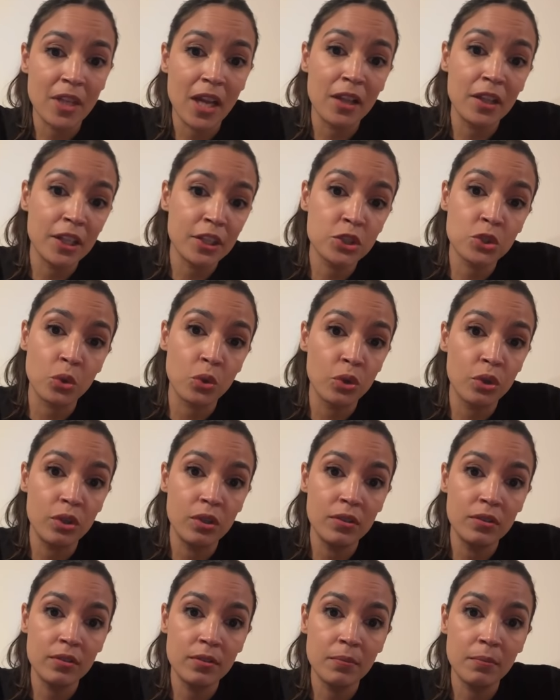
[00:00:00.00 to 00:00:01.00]

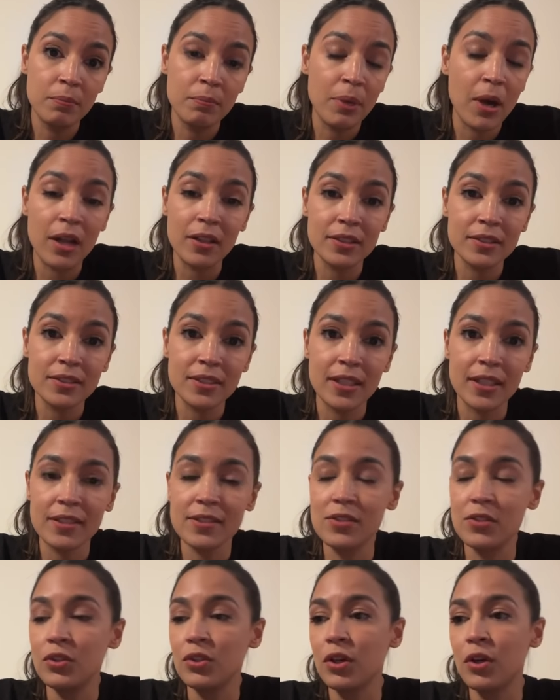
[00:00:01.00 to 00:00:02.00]
electoral
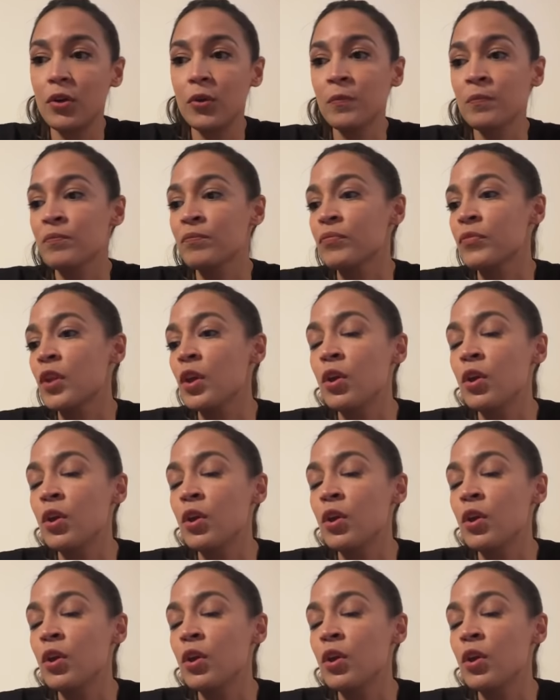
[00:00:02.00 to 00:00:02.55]
politics. You know,